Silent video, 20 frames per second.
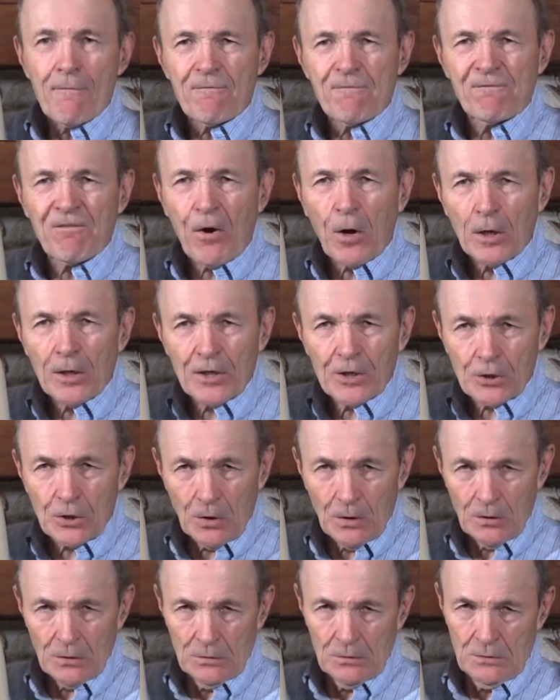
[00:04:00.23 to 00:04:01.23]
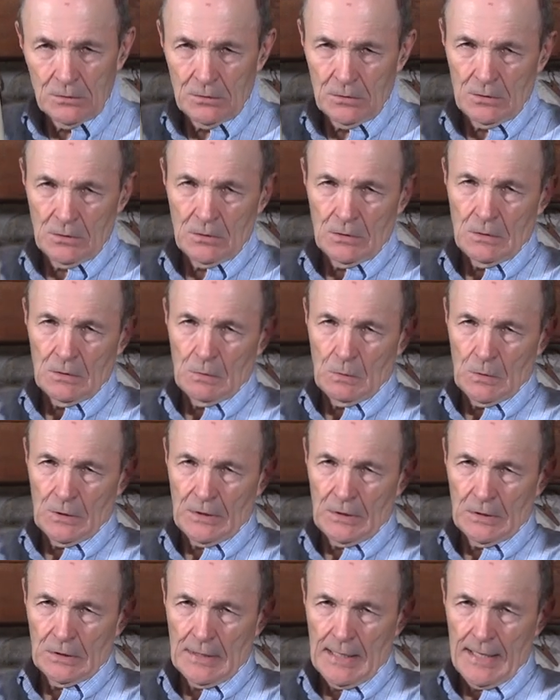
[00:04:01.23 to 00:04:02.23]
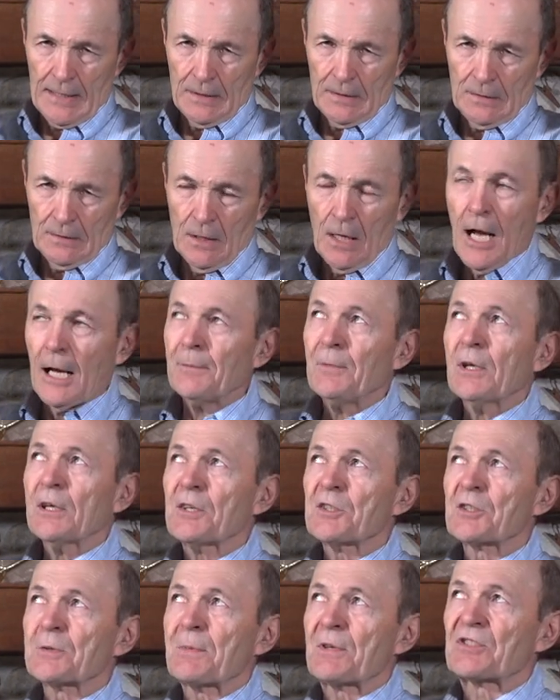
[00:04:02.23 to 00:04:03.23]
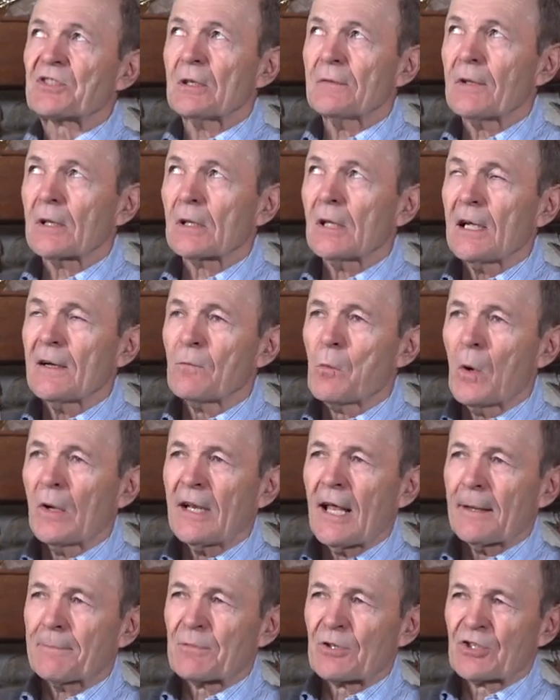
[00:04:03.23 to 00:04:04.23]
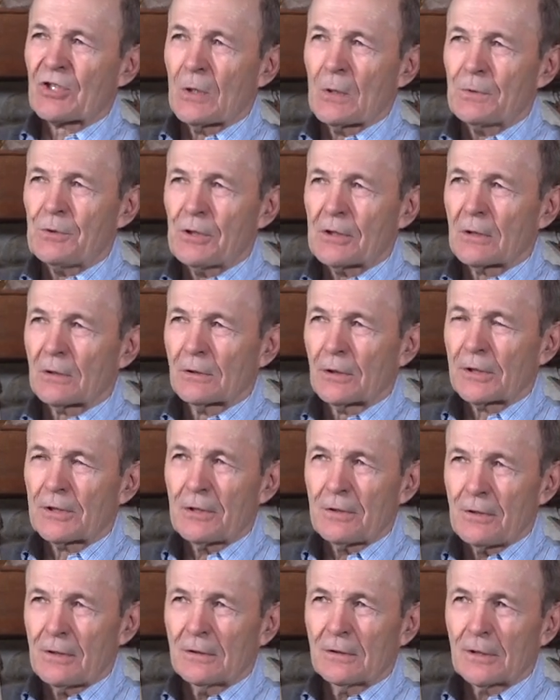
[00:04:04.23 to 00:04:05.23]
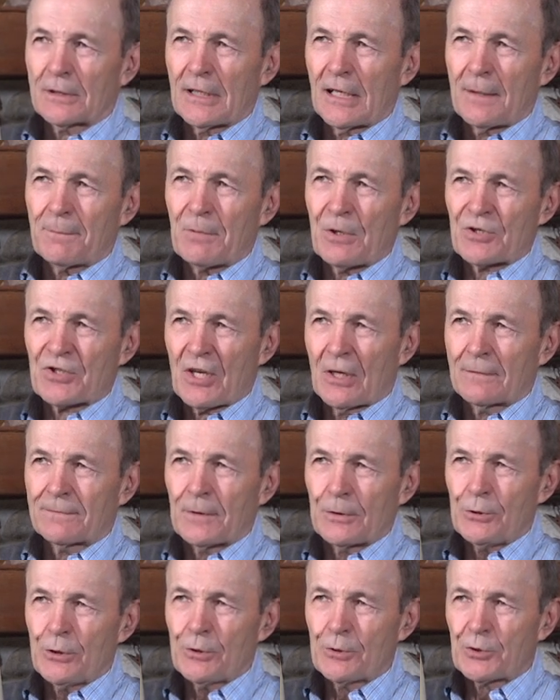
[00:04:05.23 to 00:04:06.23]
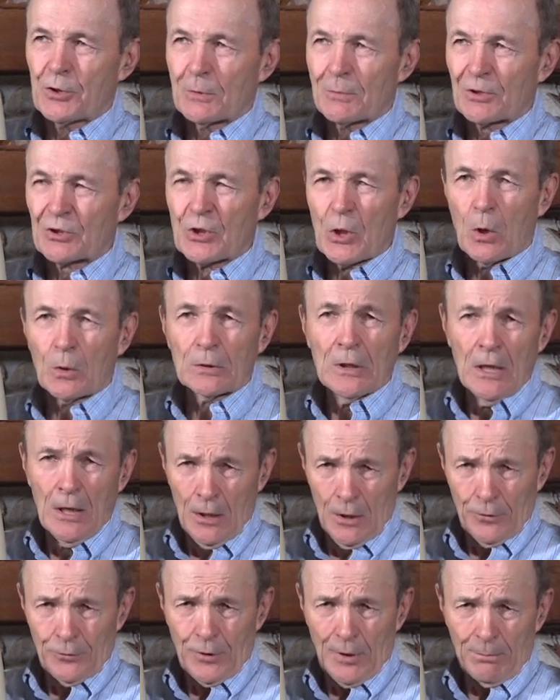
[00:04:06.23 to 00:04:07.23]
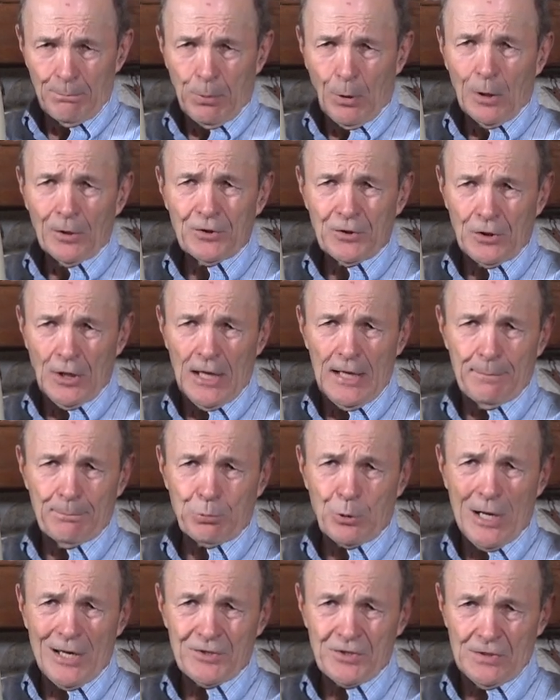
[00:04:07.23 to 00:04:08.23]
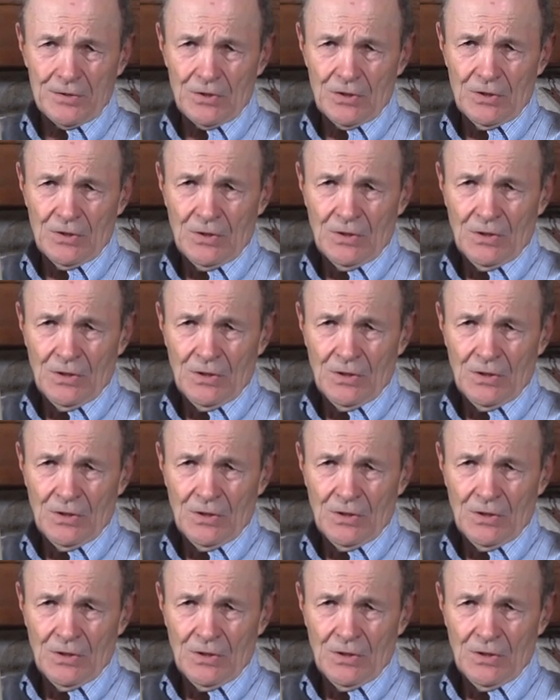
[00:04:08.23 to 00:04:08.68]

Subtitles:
a vertical wooden ladder. I'm thinking specifically of one episode. You can look it up yourself on YouTube. It's called The Birthday Present.